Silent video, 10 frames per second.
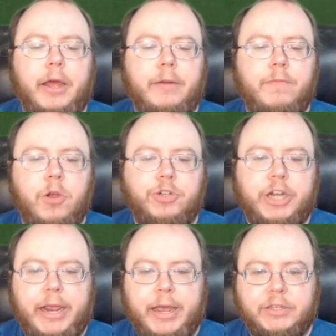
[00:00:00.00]

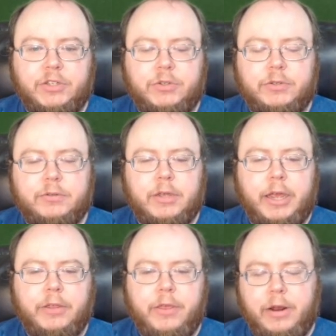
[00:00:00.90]
Node.js.
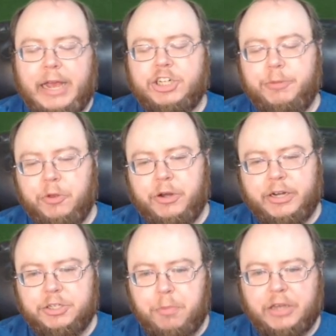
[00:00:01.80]
They'll actually build an
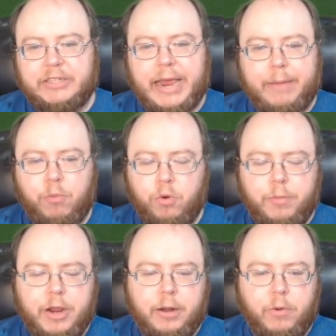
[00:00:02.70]
Express app,
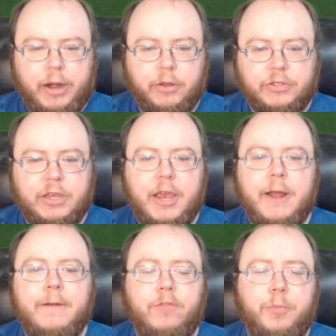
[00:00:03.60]
Ruby on Rails.
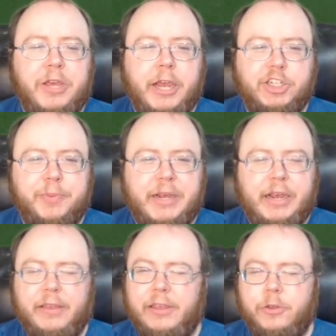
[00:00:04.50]
For
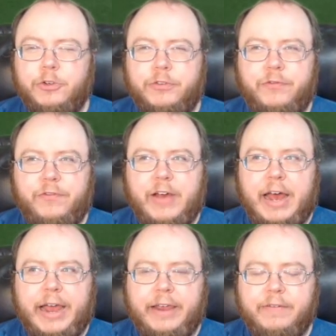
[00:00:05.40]
PHP, I think there's
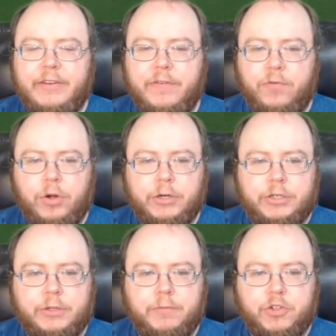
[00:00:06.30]
5
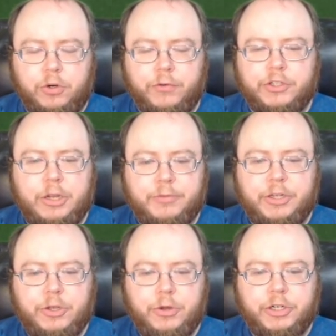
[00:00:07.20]
different server stubs
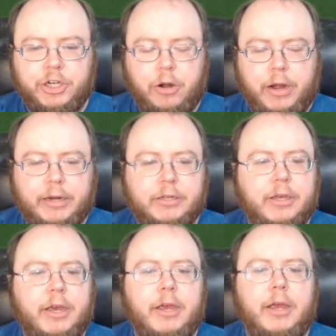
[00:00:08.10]
that you can generate.
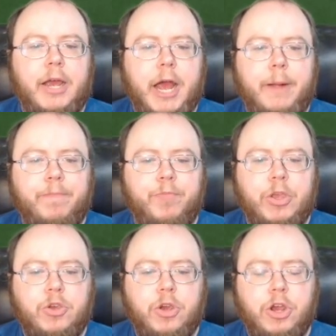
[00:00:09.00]
But
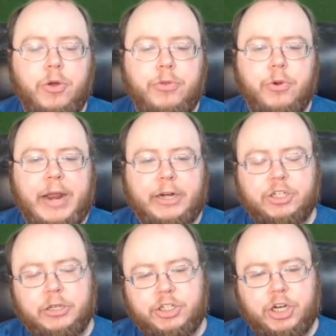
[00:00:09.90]
you can go through and
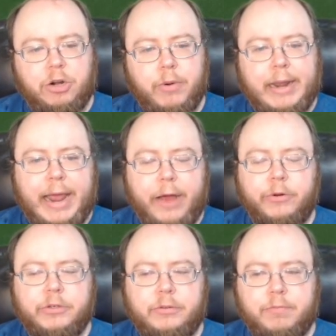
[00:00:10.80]
actually generate
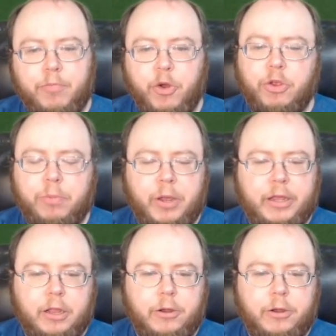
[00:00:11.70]
out boilerplate